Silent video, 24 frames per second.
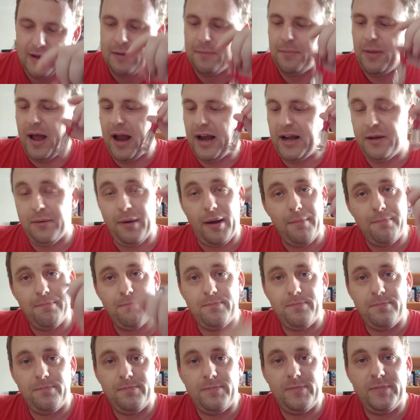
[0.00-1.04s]
But anyway,
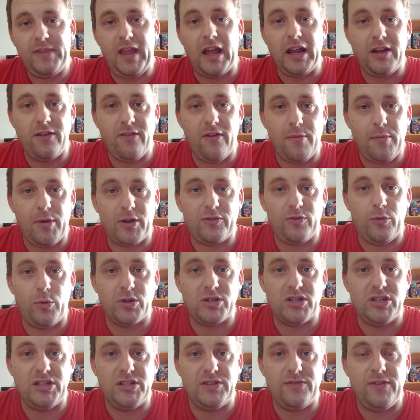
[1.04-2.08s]
thank you very much for
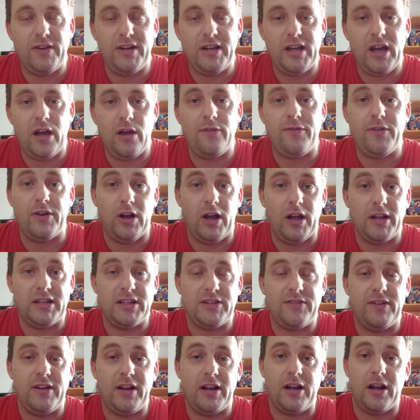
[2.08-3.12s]
watching this video. If you like this
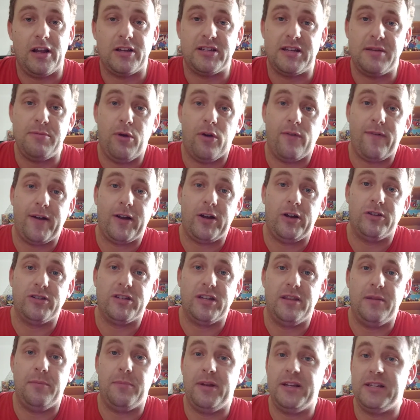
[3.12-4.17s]
video and you'd like to see more of our content,
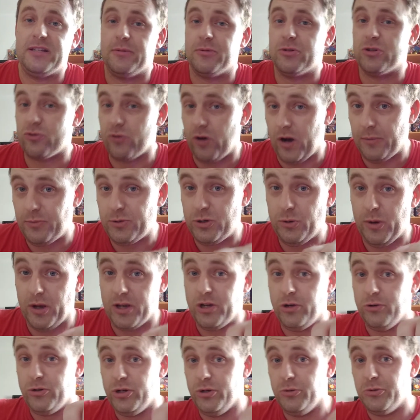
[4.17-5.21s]
then please subscribe to our
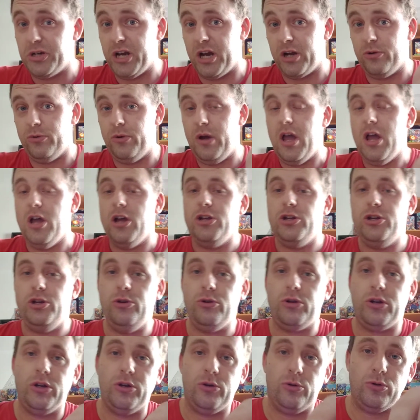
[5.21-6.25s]
YouTube channel. You
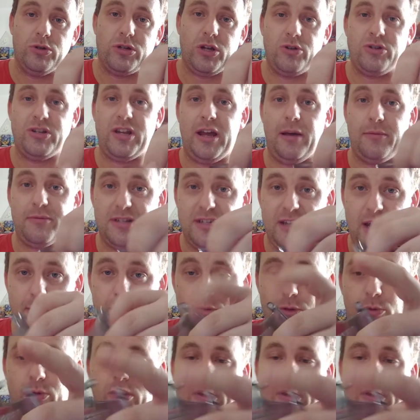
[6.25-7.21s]
can also stay up to date with all the